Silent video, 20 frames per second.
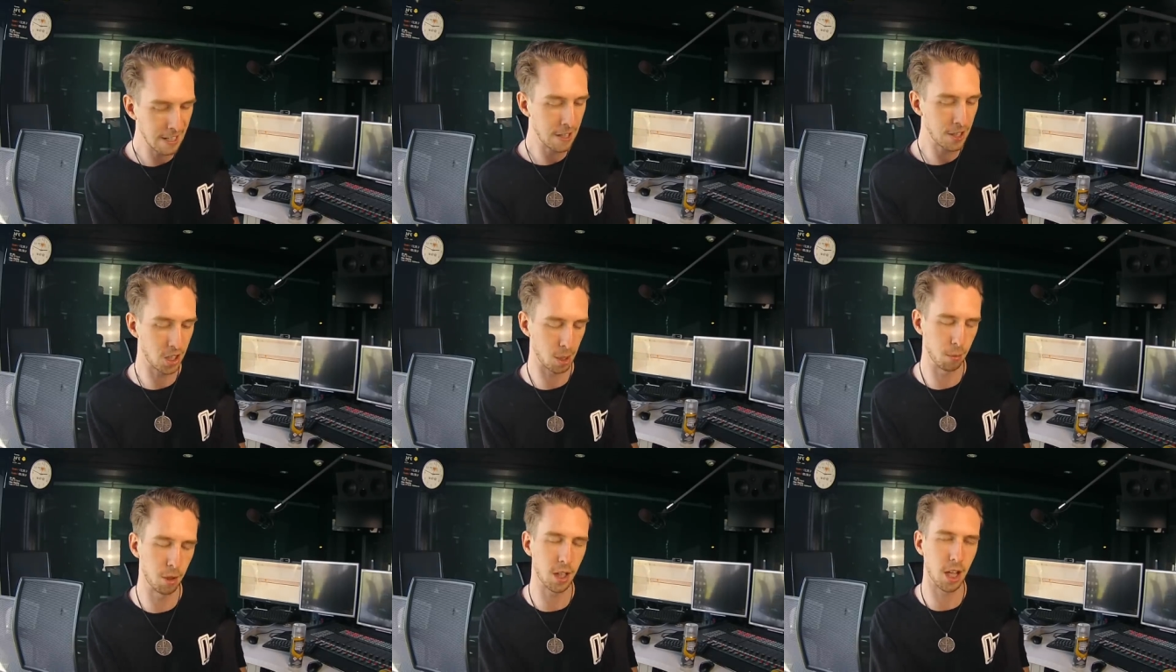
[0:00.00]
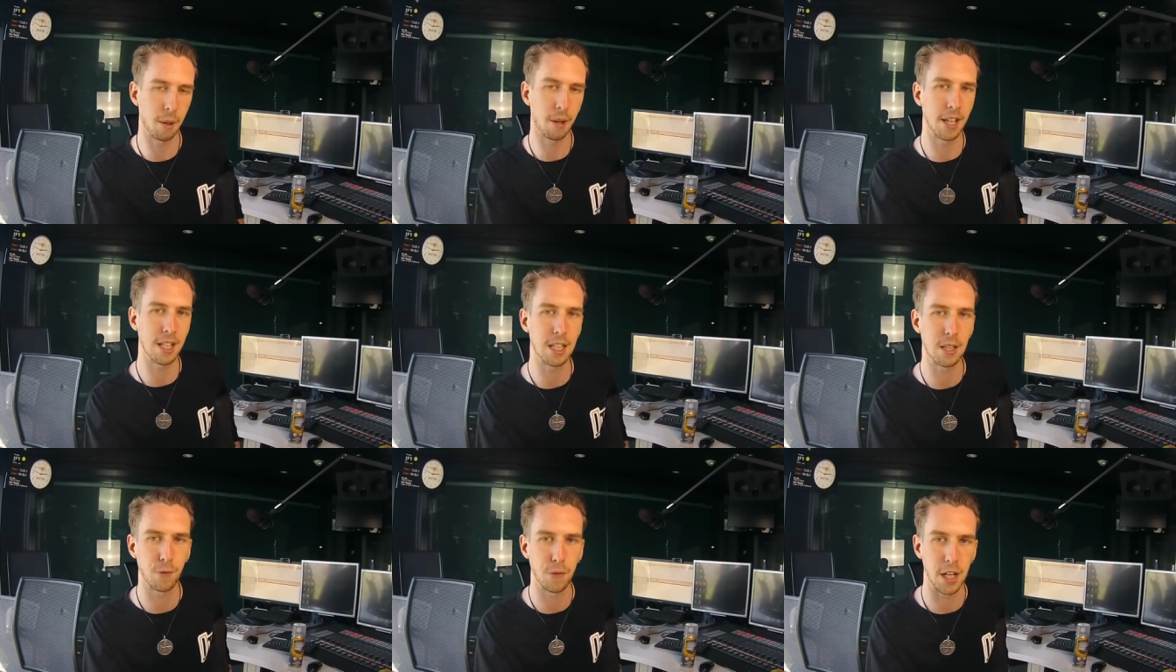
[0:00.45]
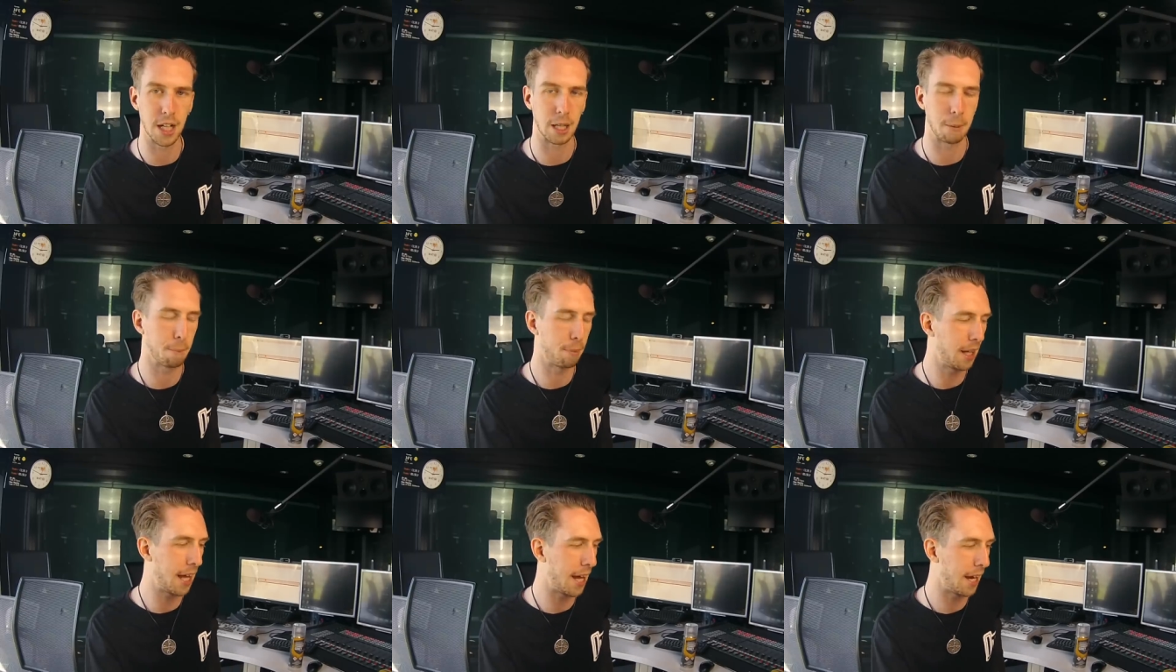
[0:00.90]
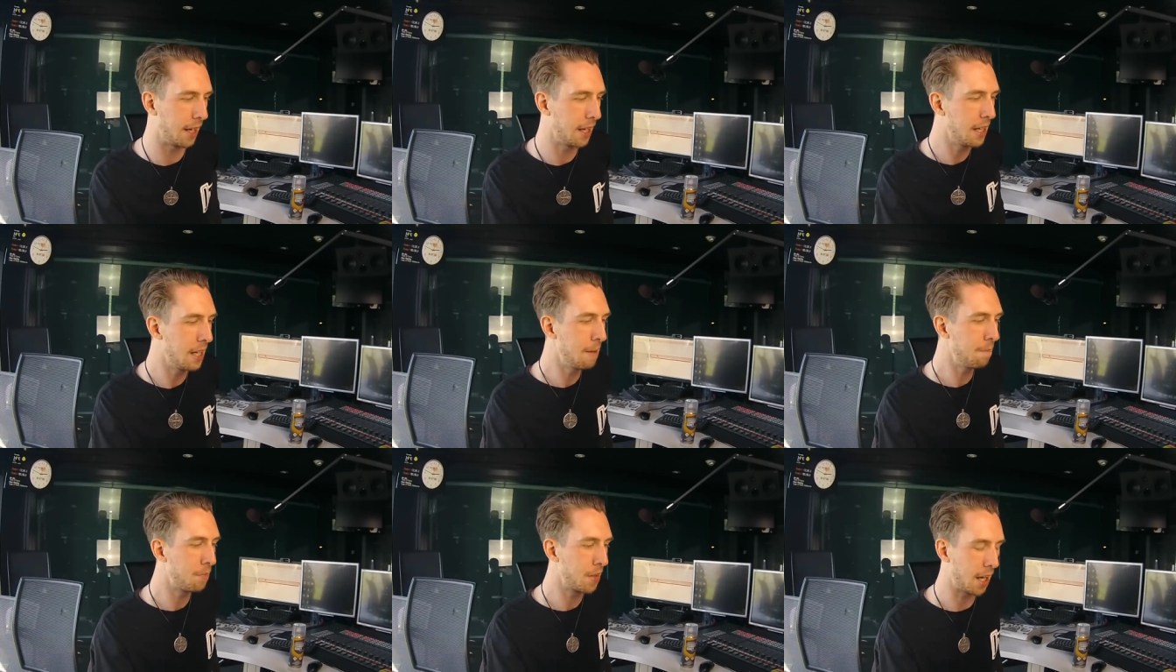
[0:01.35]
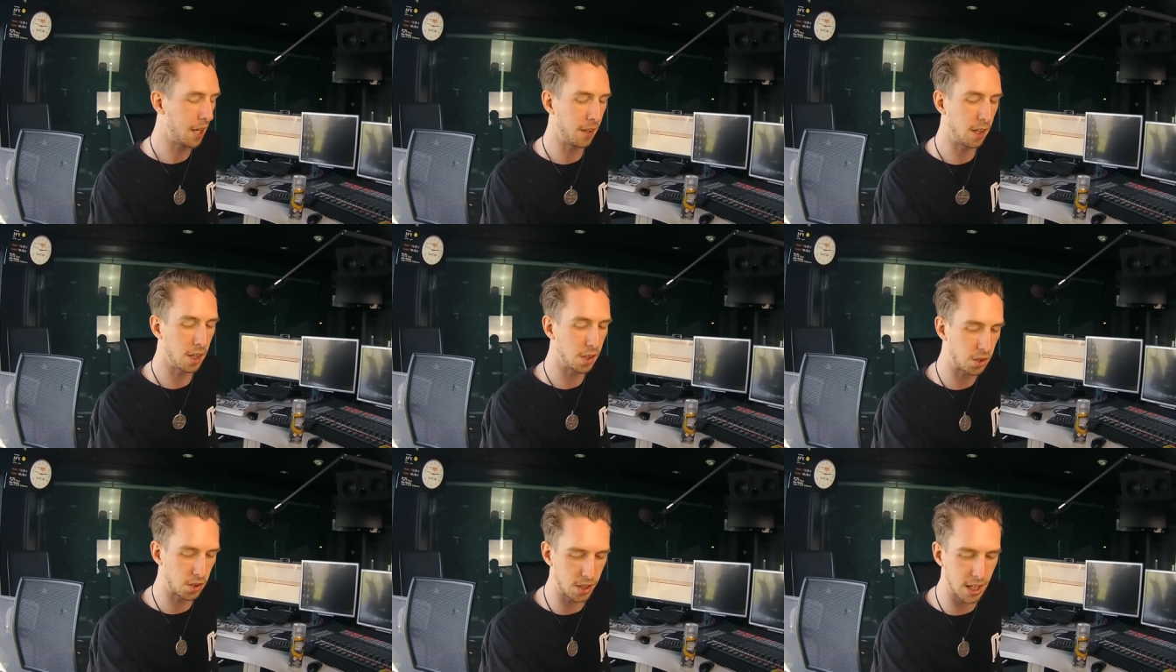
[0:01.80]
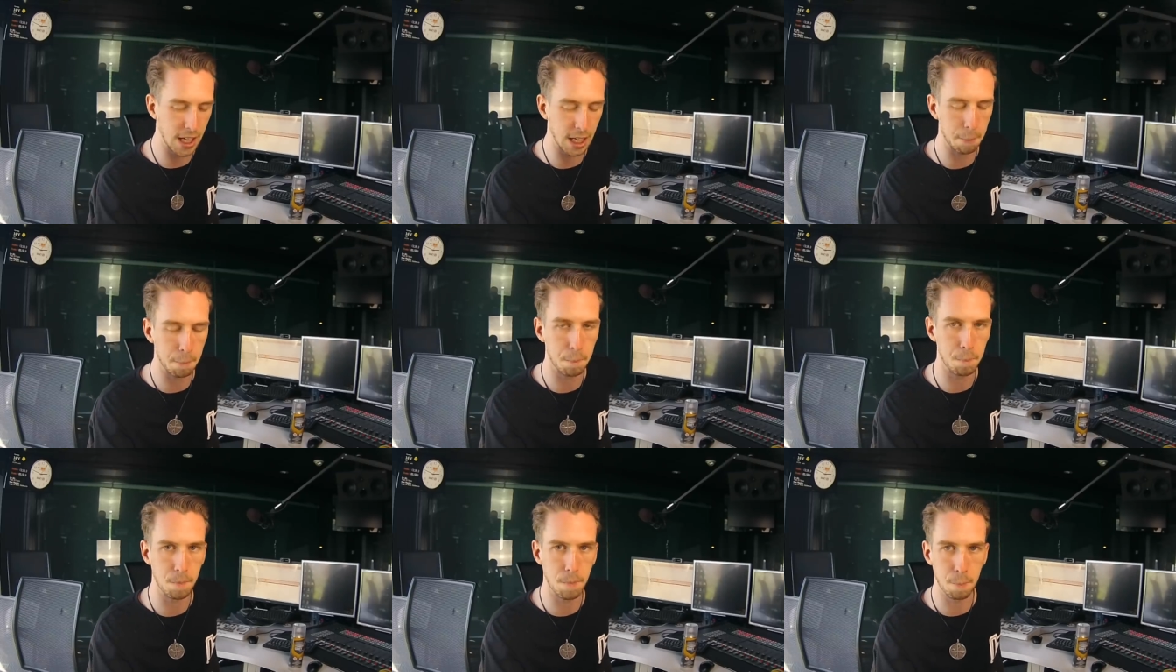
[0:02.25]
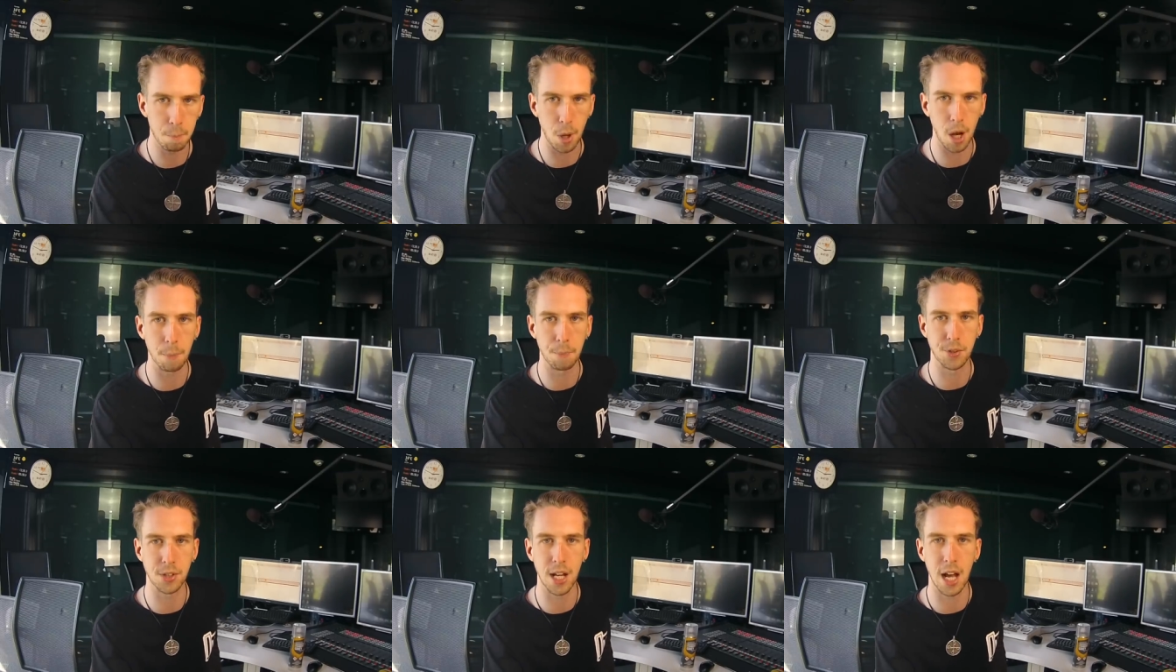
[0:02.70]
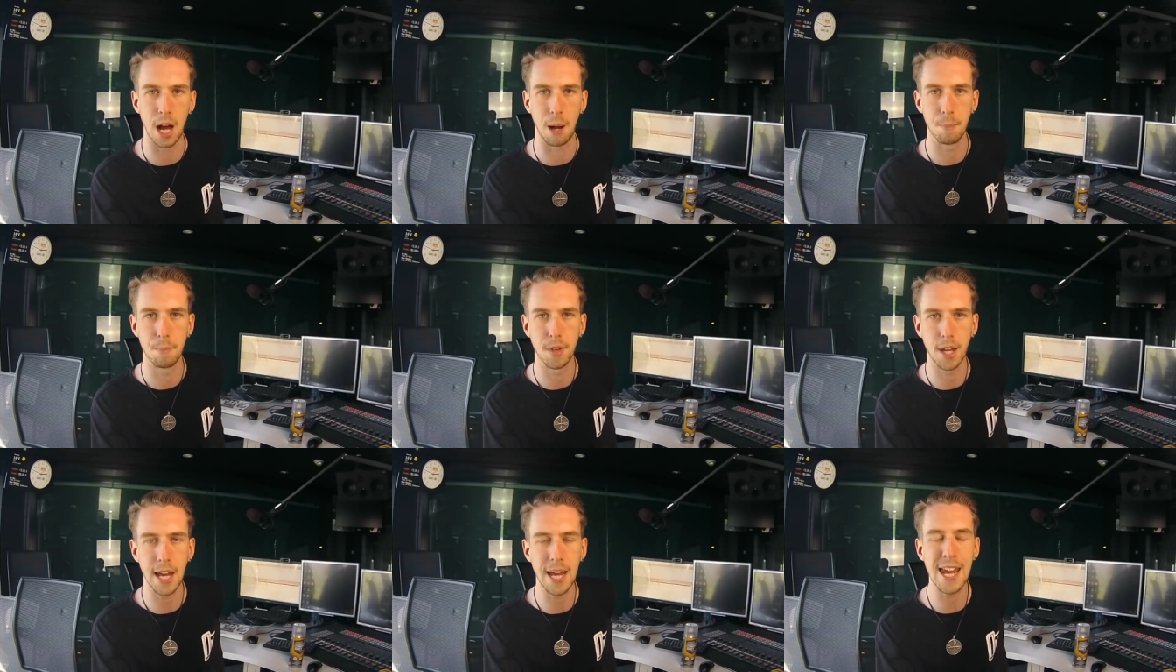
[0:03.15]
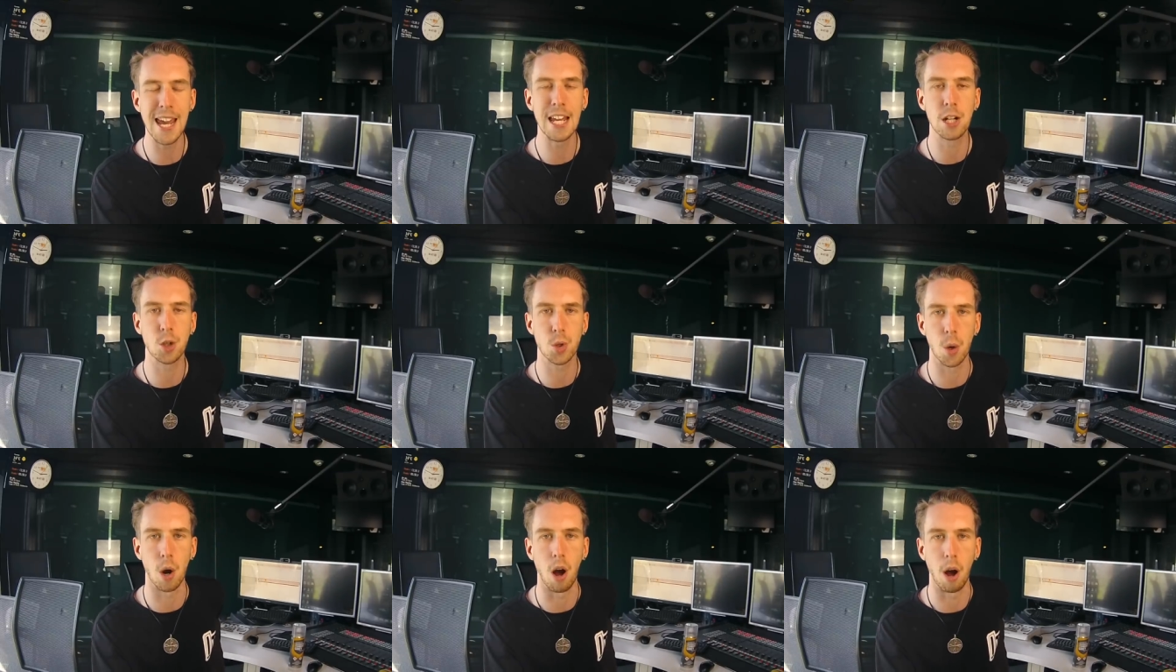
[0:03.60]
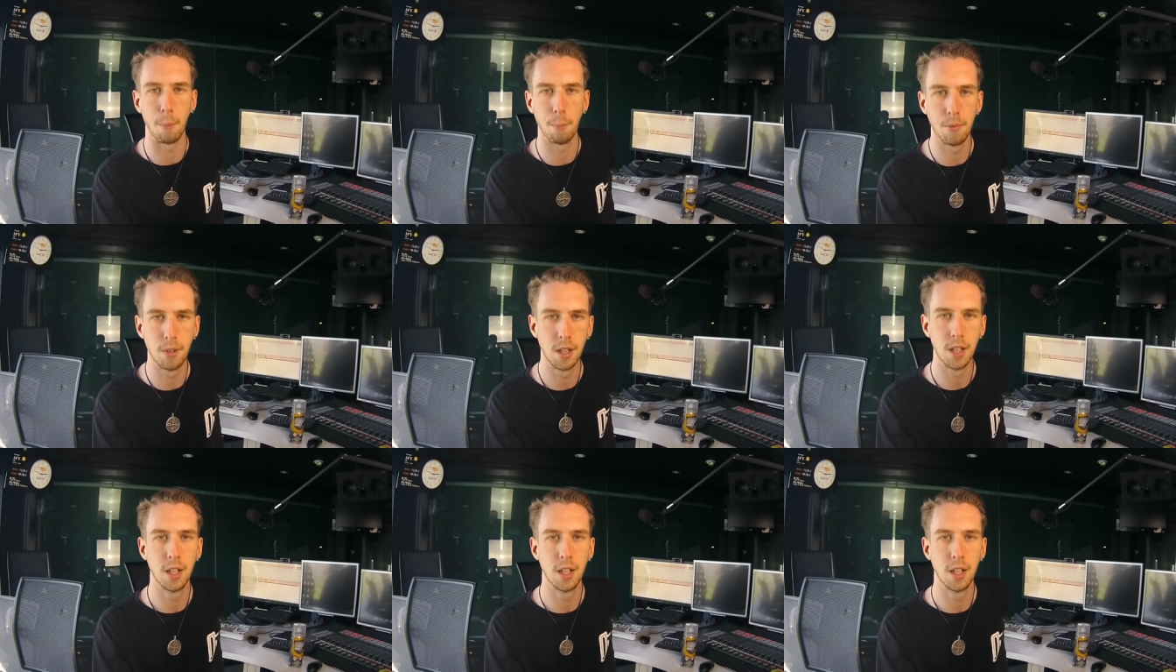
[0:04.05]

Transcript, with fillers: So I'm looking at this fucking planet, and then this thing pops up, airdrop.